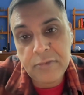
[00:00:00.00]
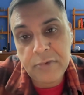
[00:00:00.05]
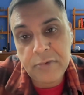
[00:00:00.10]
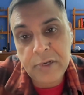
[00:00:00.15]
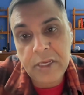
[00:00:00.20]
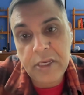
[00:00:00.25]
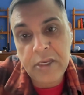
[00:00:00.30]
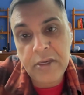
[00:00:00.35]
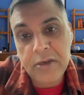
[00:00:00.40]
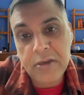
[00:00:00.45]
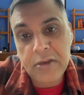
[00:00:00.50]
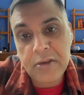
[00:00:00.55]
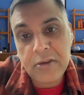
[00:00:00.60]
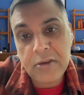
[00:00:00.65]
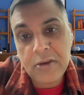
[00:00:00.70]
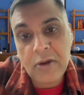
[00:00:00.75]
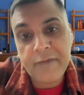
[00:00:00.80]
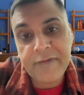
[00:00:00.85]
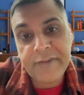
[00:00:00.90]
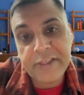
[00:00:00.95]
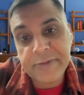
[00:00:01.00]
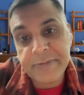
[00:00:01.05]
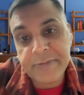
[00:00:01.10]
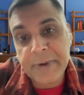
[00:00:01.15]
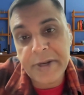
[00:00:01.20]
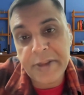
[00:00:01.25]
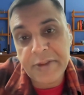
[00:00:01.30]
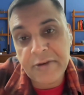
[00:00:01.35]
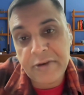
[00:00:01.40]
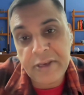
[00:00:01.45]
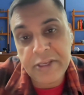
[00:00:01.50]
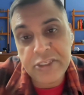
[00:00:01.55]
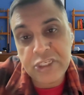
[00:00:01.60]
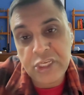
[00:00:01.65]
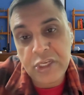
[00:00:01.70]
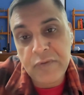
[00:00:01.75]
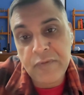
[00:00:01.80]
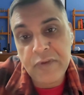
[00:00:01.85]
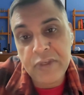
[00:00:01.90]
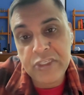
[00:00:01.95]
right, of this particular
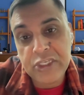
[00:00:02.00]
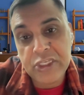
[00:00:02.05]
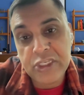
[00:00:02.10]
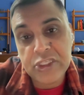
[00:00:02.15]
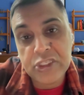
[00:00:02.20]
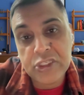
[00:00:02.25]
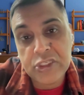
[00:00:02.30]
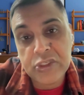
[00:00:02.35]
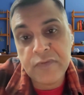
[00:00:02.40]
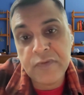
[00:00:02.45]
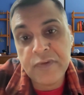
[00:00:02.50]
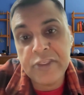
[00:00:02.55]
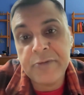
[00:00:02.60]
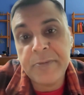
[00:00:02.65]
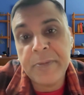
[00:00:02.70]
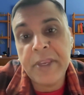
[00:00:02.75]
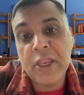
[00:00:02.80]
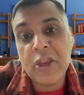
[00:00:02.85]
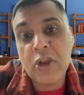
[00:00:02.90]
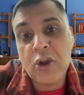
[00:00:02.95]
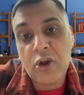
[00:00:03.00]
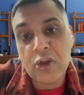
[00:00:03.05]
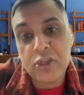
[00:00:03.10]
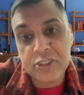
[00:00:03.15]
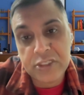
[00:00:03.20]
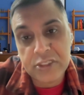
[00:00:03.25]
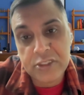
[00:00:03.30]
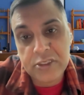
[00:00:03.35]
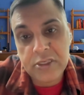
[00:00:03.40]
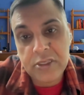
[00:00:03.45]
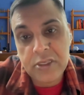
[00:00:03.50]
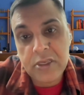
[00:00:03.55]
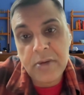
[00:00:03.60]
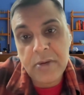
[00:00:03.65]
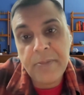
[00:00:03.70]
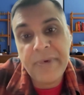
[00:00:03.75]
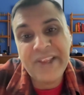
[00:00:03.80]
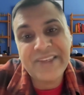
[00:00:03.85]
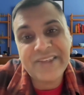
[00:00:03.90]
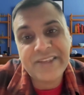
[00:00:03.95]
gene, which may cause
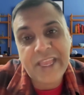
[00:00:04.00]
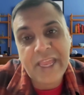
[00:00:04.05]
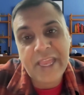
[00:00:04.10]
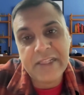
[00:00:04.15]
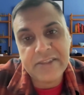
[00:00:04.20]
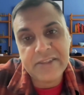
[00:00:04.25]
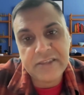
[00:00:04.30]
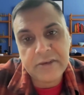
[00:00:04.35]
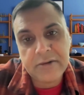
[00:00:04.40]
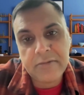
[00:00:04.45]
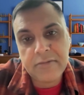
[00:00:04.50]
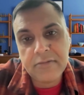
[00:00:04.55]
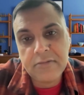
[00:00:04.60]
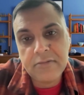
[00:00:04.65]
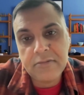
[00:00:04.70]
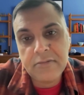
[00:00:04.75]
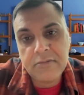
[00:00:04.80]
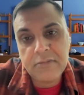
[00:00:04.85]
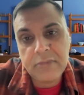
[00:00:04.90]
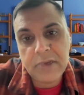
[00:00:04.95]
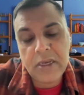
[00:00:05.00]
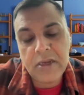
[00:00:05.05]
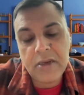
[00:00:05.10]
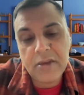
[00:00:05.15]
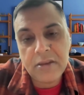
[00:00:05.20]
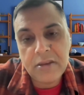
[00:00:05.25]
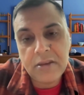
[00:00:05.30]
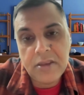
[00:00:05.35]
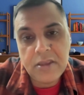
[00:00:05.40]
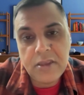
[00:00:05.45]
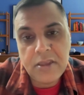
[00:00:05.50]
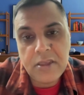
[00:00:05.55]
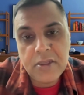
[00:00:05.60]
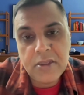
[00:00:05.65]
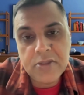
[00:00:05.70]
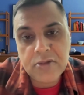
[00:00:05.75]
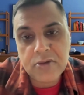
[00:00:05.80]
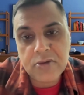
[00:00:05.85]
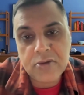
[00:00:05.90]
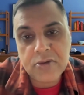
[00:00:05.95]
breast cancer, right?
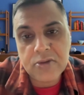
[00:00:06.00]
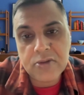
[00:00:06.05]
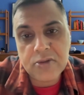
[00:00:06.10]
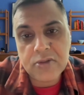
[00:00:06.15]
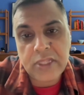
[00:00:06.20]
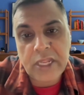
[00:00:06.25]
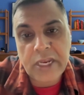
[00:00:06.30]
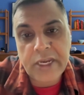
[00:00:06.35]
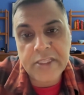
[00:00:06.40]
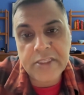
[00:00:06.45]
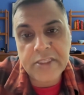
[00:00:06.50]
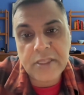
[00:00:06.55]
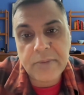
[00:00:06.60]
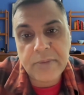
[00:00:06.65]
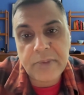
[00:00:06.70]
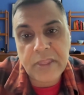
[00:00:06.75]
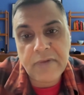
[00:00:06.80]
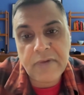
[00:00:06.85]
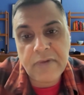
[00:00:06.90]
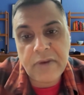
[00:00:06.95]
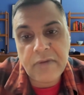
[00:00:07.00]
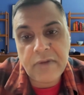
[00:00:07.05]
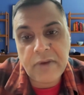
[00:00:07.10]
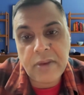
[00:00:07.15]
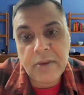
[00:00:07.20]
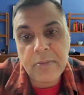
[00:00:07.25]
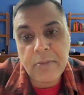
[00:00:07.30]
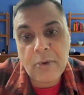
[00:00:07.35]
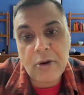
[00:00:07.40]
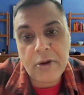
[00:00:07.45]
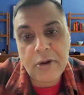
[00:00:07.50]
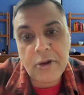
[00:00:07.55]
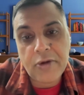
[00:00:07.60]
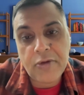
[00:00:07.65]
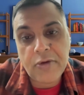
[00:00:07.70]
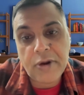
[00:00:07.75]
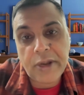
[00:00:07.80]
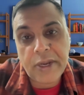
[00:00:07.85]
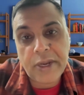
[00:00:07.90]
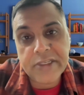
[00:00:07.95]
So that is something very, very important
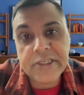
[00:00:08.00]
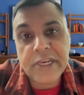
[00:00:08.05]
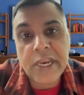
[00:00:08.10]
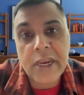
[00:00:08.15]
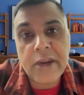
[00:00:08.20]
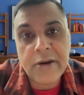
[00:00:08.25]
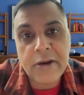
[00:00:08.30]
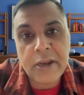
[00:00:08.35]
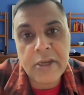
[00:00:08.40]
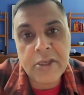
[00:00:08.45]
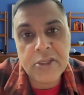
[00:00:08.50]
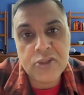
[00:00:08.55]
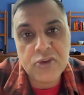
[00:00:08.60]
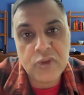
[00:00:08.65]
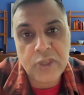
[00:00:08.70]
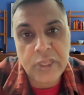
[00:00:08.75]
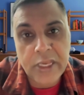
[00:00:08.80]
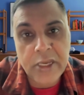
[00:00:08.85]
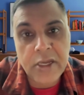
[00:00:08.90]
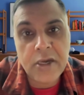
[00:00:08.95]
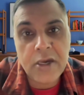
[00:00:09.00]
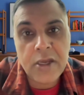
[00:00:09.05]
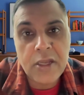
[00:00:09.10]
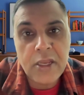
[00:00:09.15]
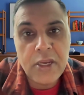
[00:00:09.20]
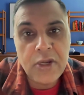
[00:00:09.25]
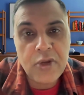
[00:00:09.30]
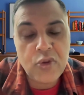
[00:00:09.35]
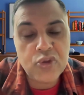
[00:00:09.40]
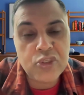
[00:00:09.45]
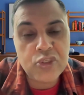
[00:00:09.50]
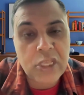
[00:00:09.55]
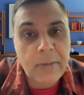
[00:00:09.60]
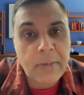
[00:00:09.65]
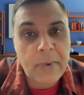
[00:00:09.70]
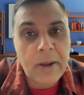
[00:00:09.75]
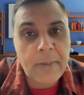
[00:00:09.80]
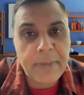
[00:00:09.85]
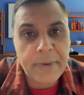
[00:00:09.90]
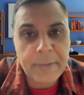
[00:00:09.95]
to understand, right? So here, to
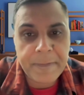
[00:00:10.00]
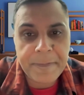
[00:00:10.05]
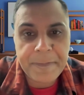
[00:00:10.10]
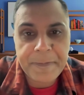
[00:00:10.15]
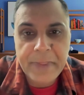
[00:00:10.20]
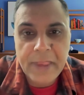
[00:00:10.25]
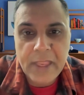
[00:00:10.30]
sum up,